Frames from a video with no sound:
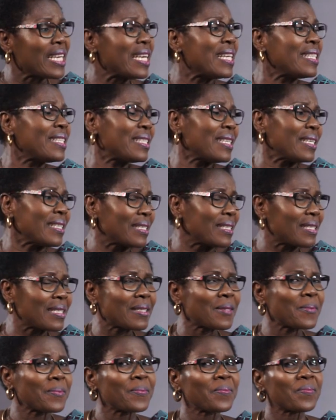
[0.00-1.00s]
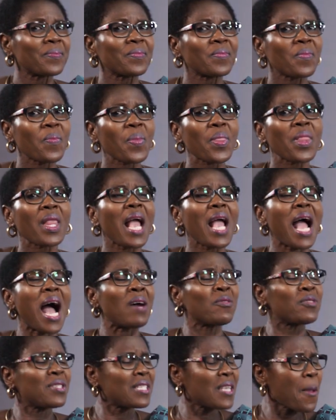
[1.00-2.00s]
it is.
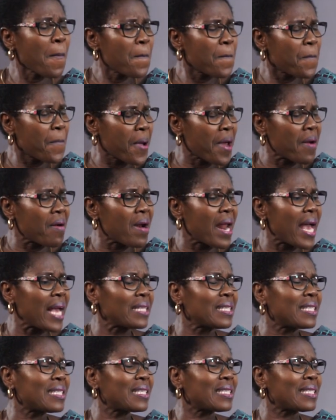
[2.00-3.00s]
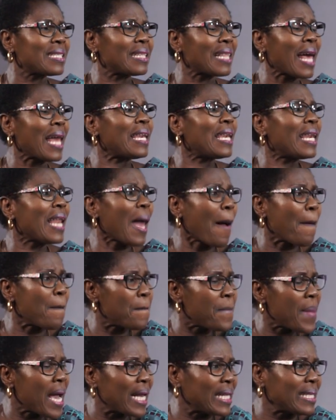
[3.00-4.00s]
I've seen parents that
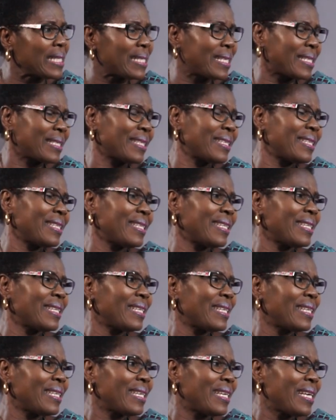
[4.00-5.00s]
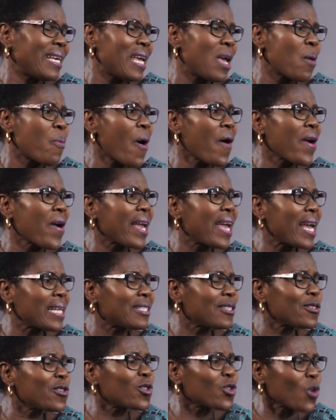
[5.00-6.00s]
lament about
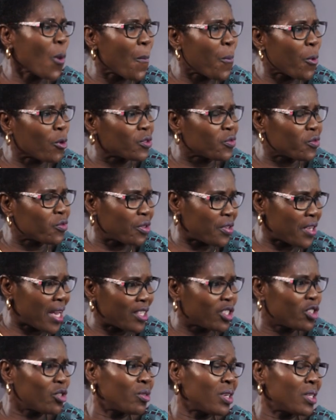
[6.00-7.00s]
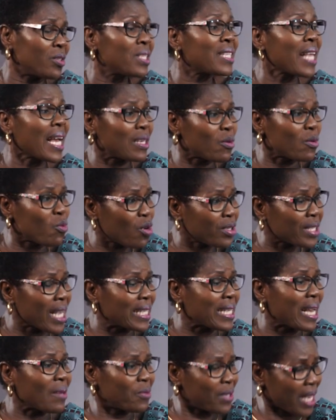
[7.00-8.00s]
getting support for their children. These are the ones
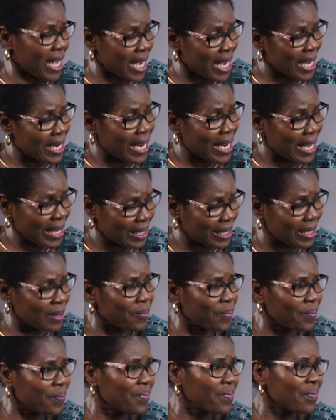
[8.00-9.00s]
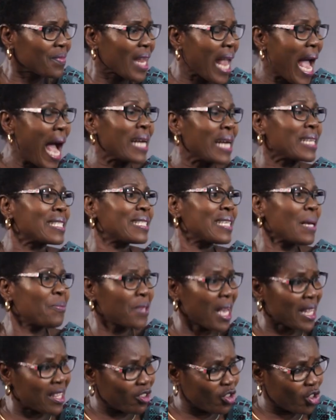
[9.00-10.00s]
that have taken it,
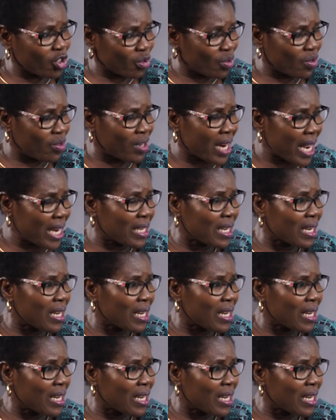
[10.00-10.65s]
accepted the children,